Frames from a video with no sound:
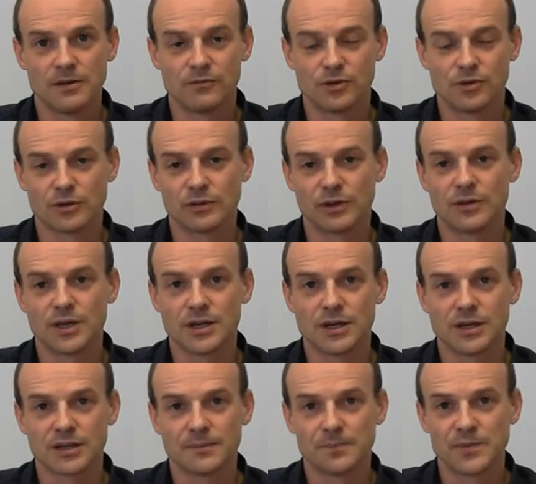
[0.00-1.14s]
for
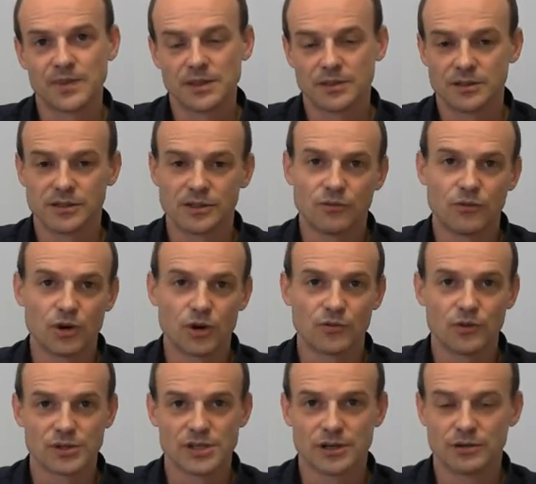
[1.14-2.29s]
VVR
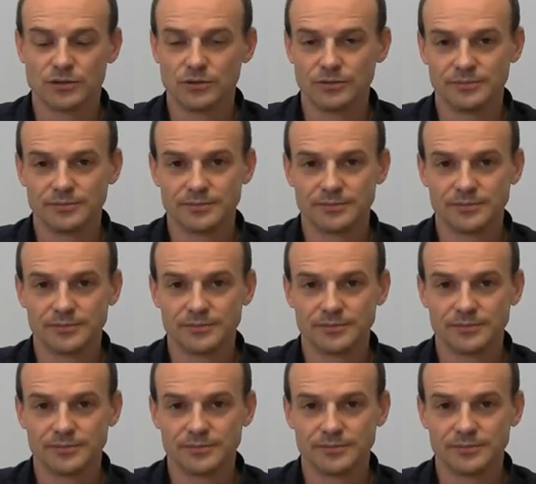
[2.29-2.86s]
440.